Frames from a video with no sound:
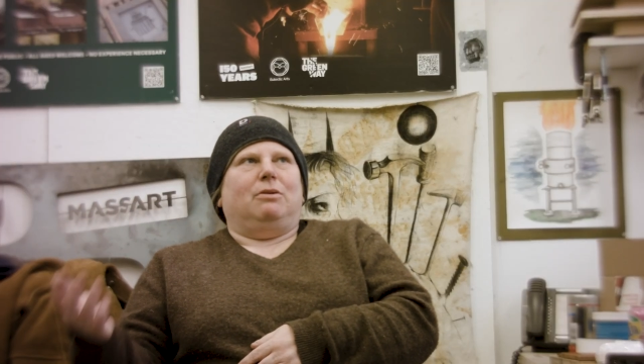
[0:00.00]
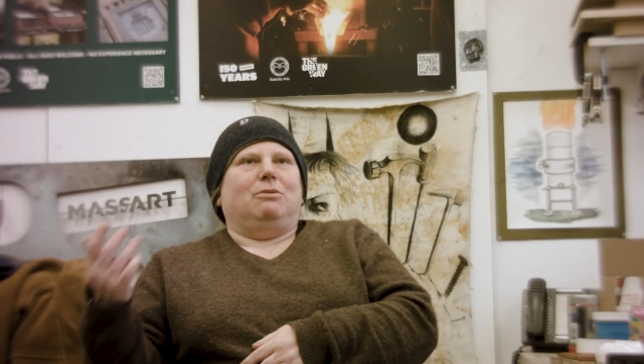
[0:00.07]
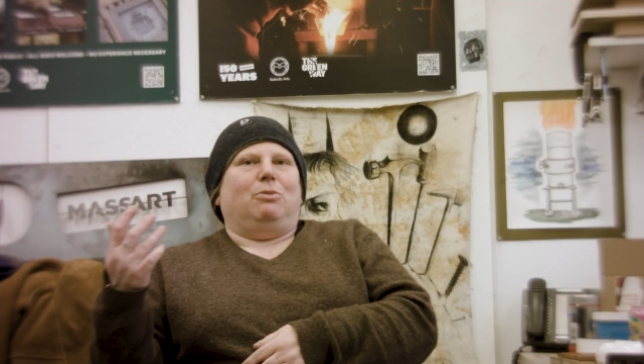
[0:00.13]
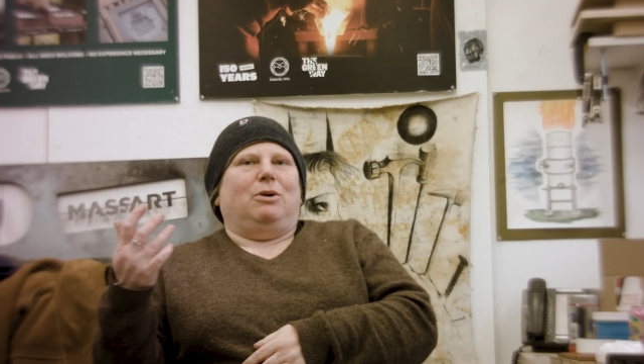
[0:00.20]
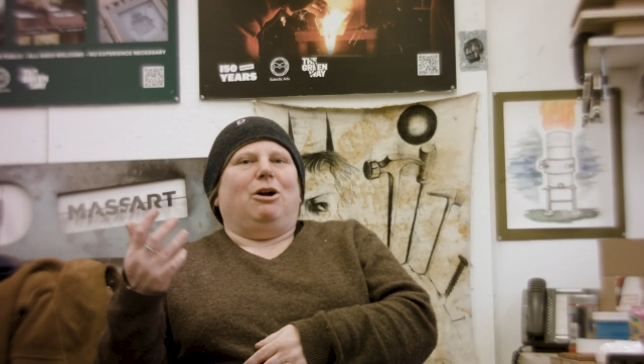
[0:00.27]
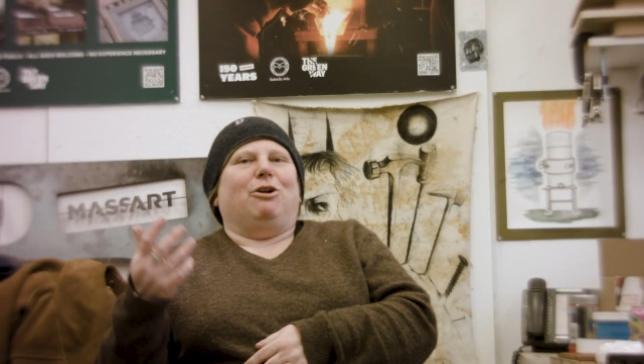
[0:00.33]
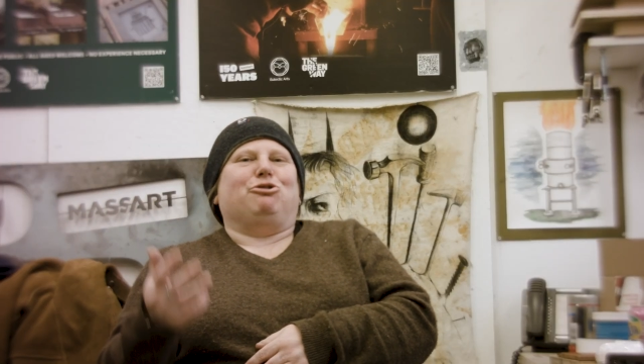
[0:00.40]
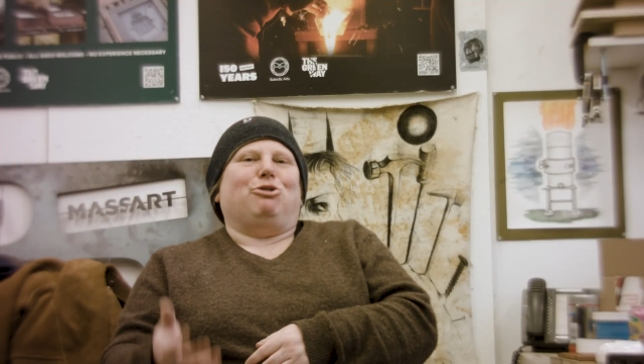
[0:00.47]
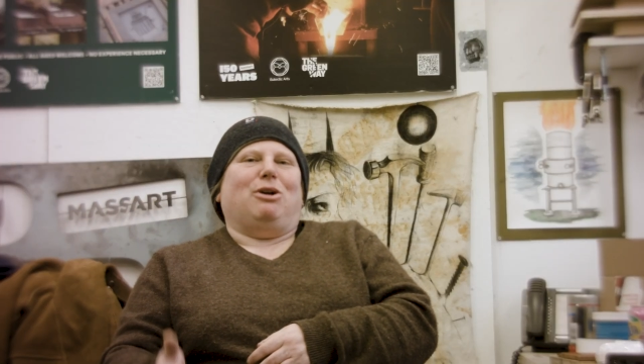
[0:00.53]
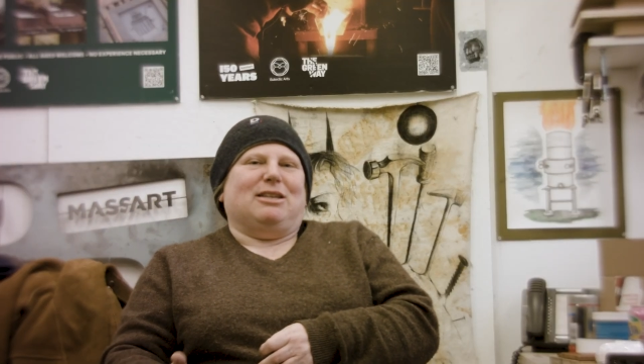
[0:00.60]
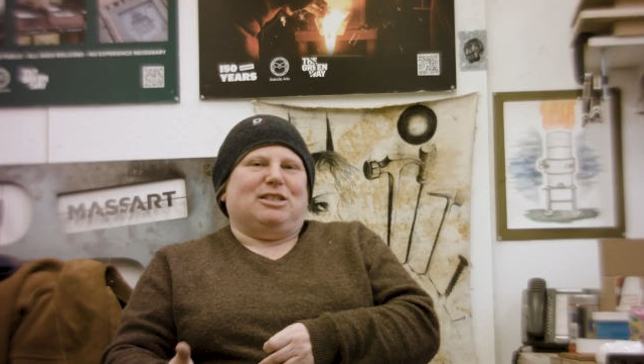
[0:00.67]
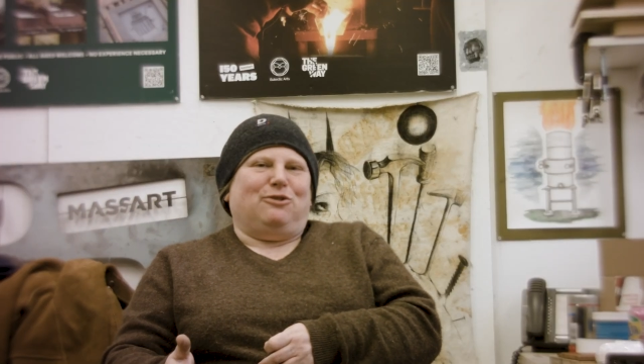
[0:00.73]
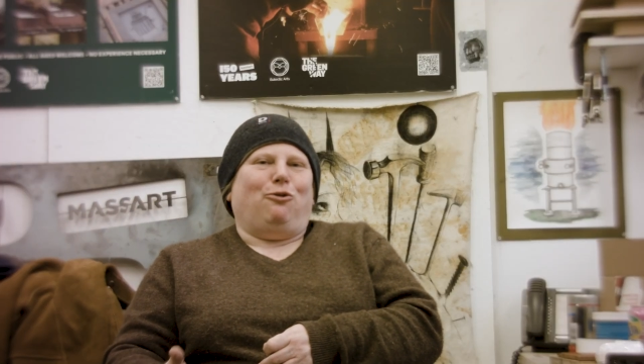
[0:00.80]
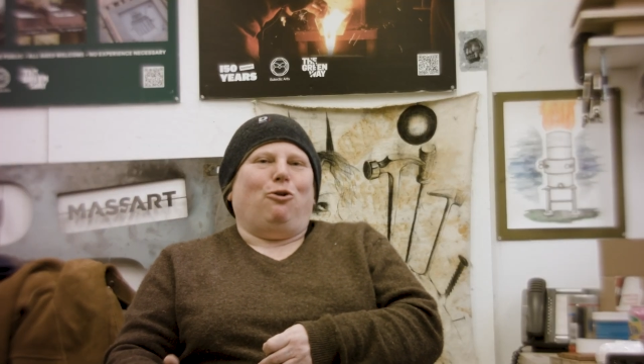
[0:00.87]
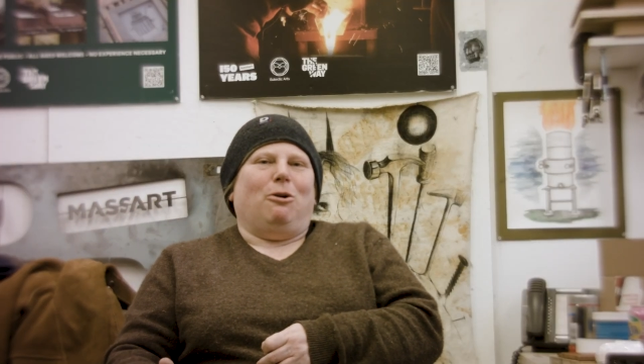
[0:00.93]
We are
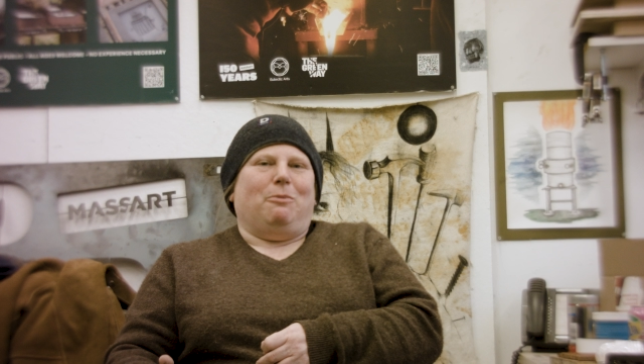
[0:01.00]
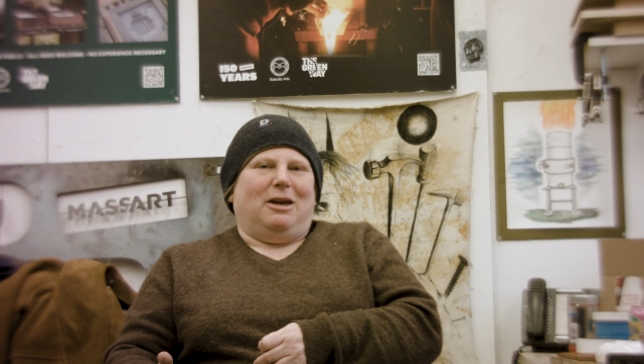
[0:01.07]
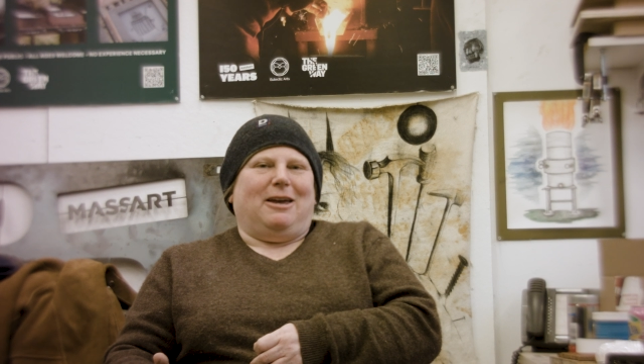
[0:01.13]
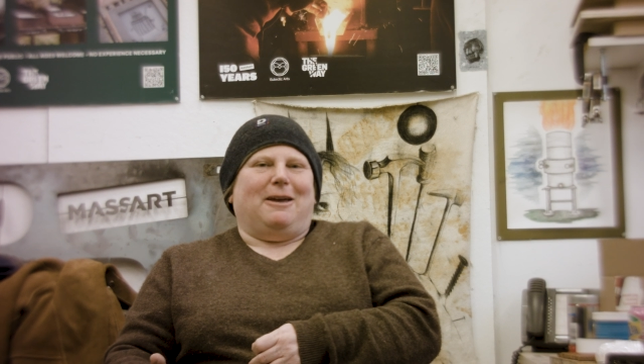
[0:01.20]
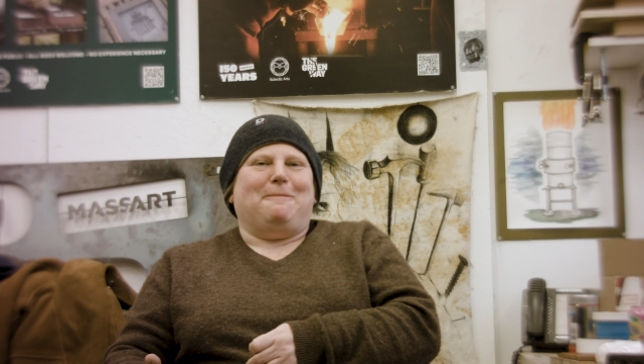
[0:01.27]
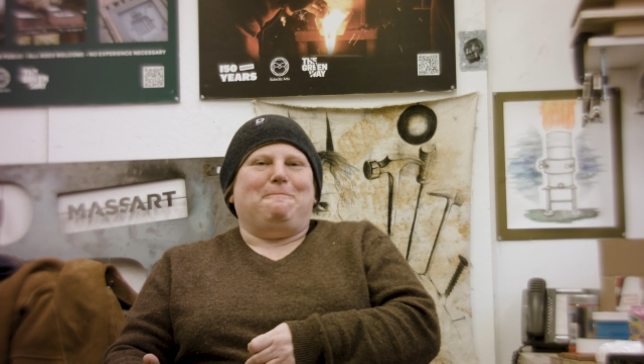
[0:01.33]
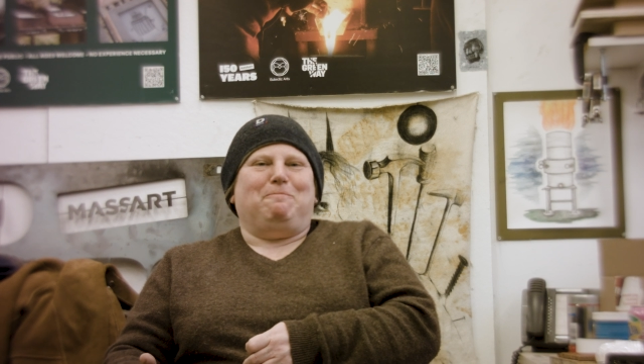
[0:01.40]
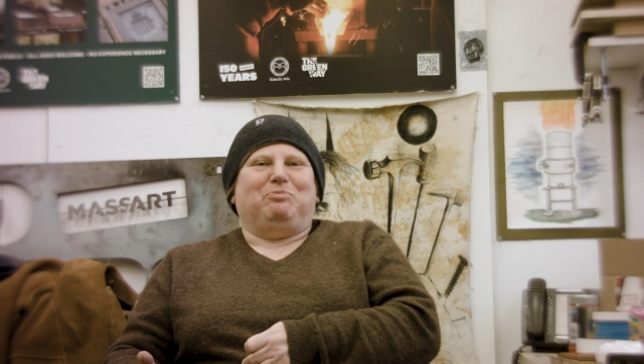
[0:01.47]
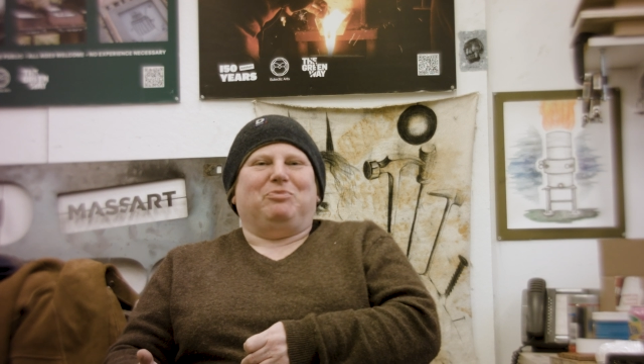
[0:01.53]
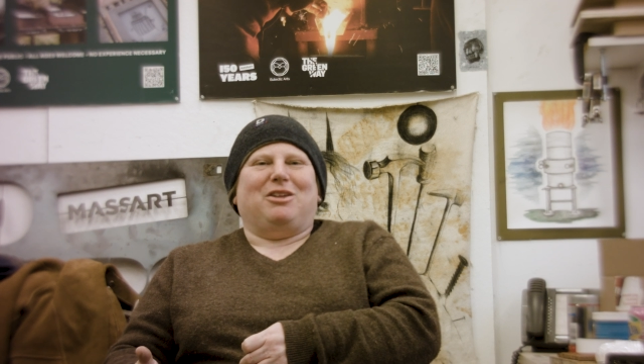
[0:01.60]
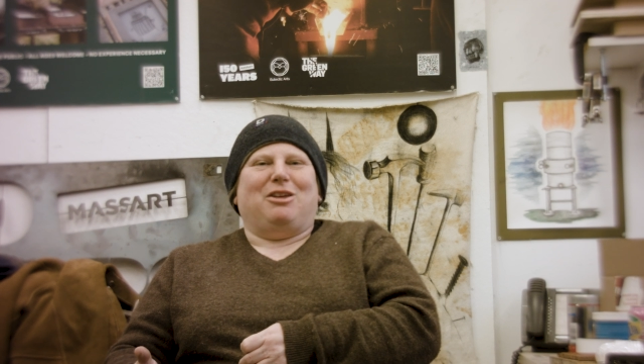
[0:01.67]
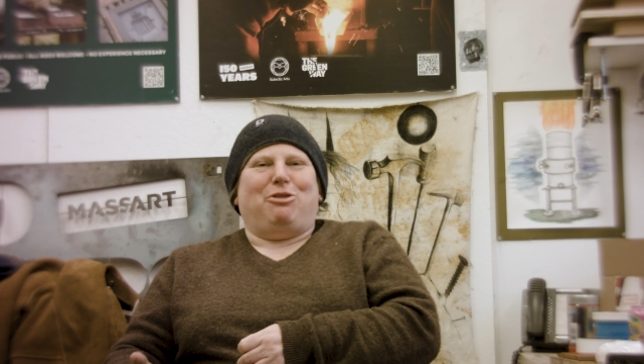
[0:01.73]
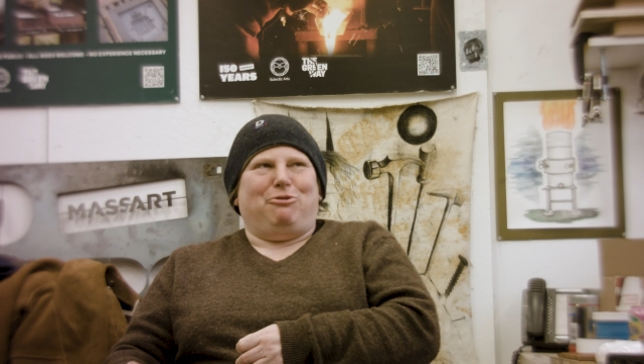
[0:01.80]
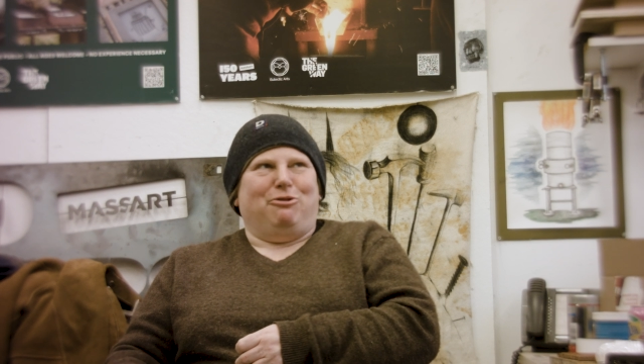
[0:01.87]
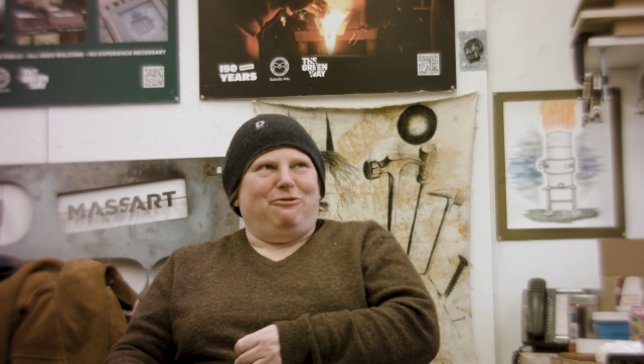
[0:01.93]
transforming it
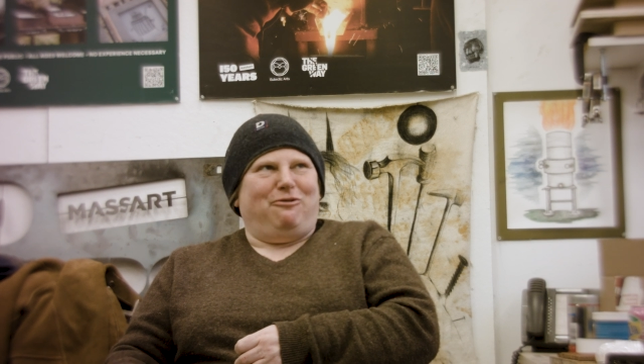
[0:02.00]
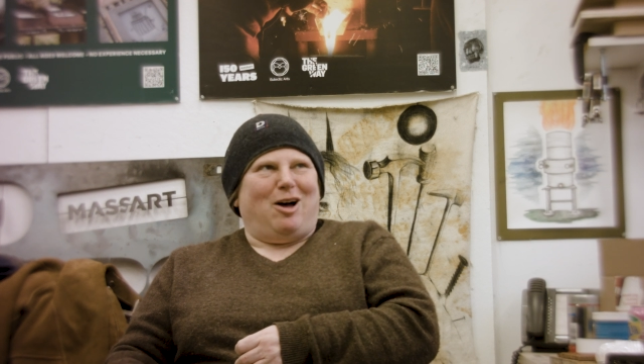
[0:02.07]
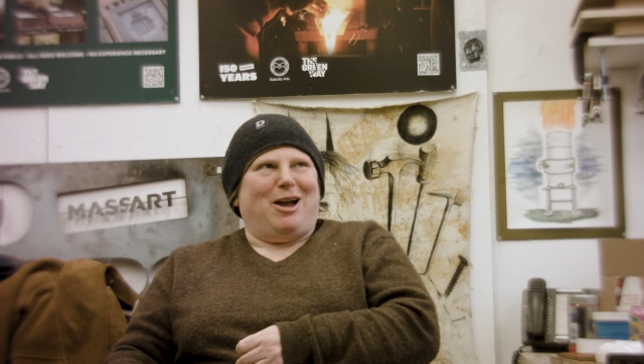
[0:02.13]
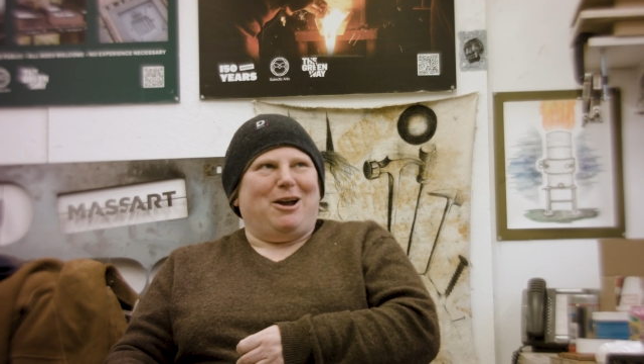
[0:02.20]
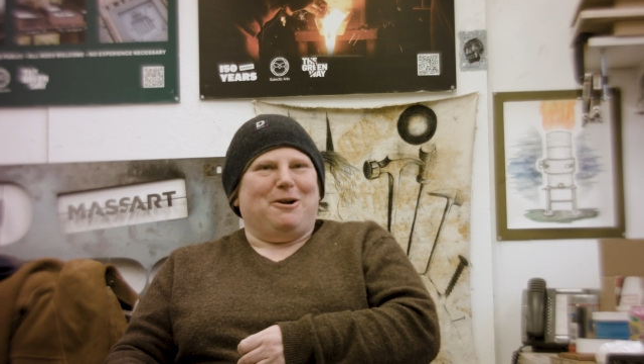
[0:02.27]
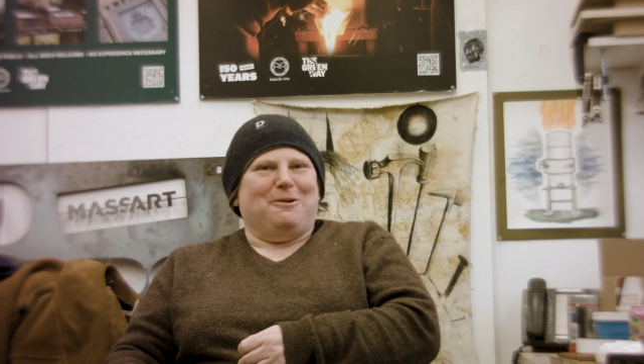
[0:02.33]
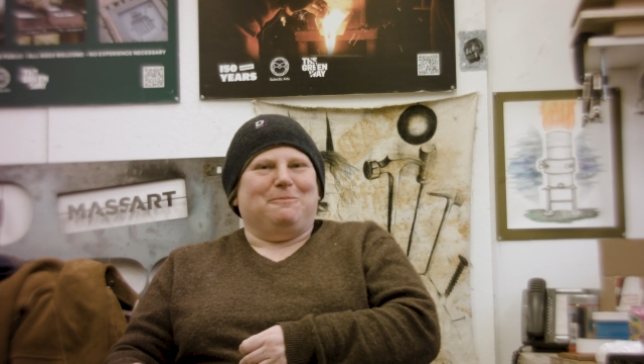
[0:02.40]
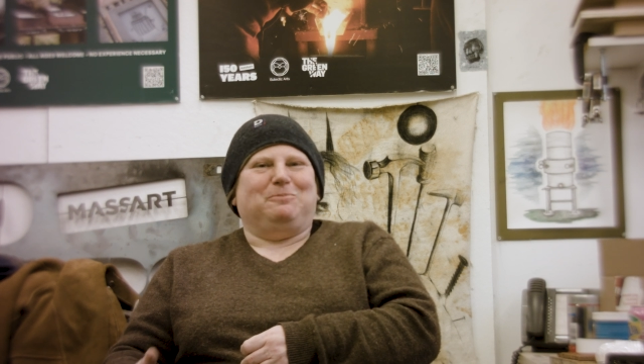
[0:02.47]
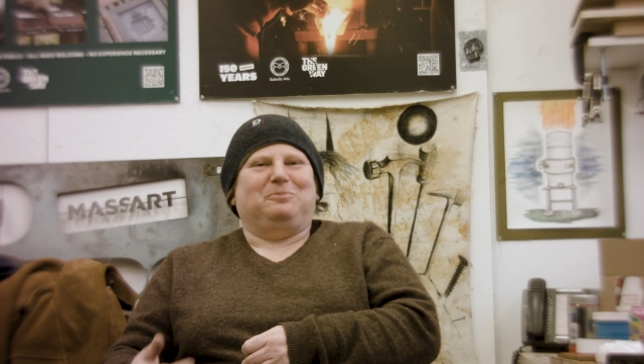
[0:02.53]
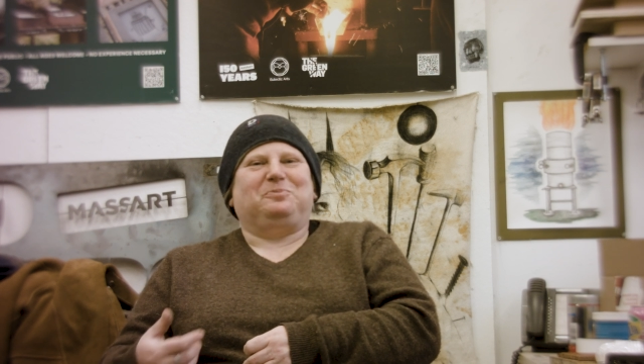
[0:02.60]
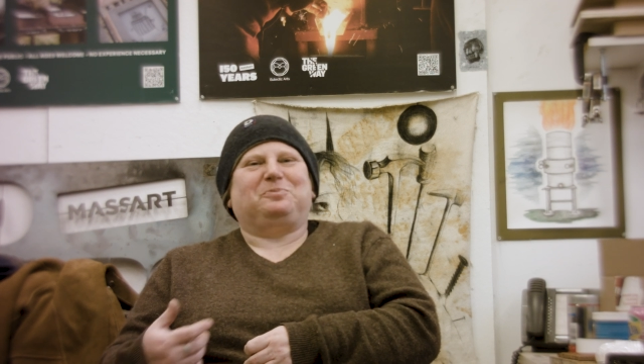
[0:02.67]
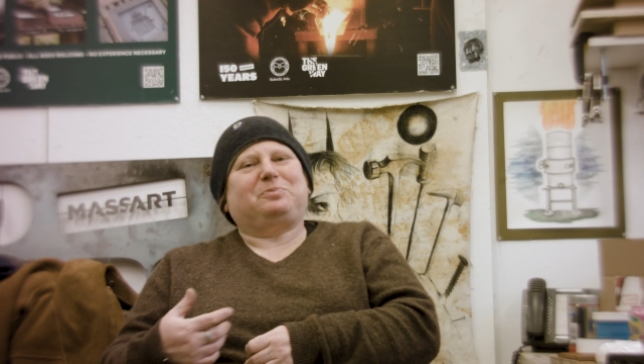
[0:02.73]
through fire